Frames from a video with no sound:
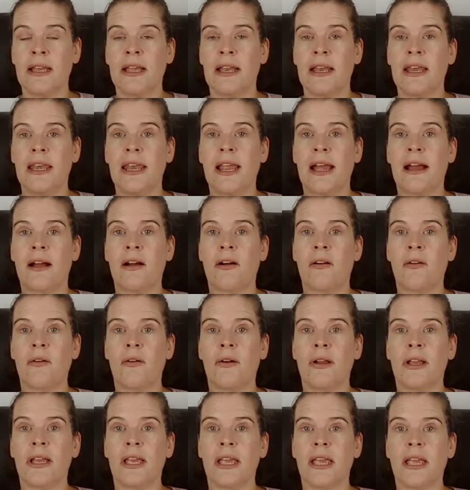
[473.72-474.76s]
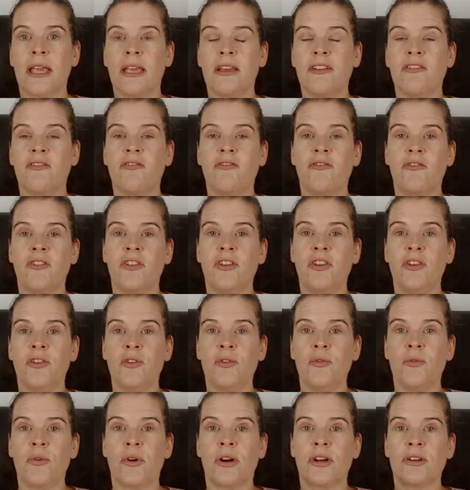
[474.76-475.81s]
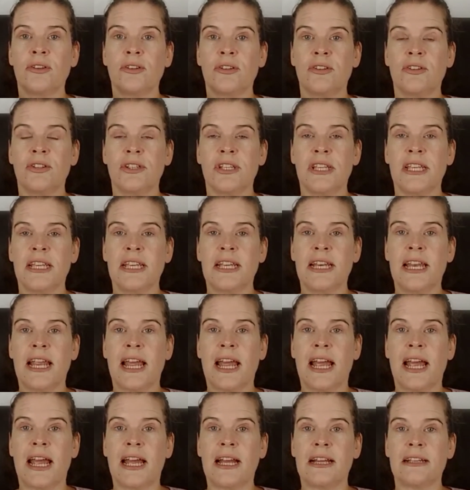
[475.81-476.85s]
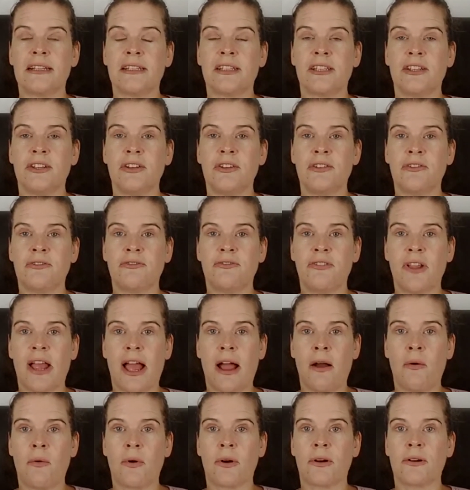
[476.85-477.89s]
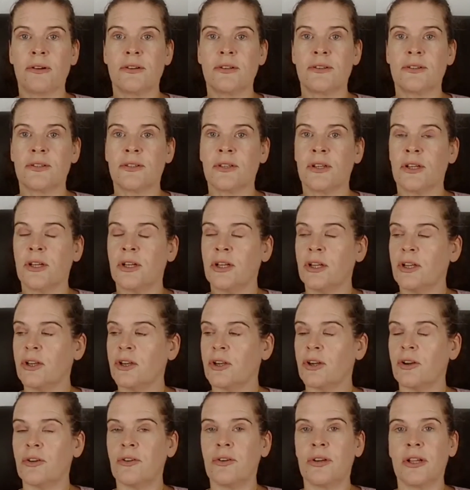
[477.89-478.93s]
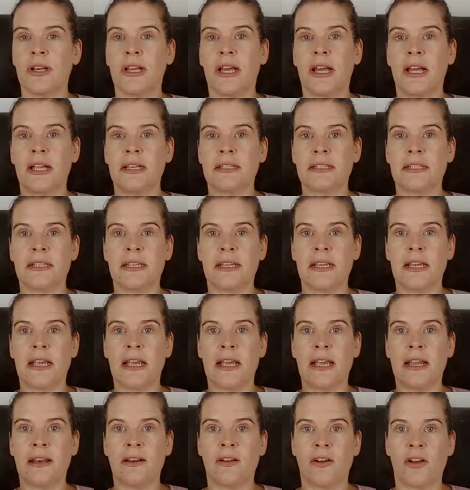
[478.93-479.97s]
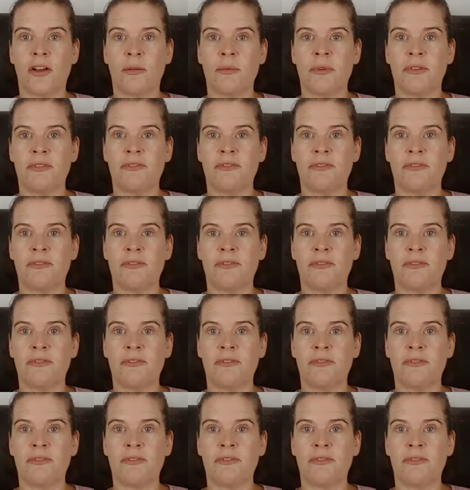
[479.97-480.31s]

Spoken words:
Now, if you are looking at your flours, coconut and almond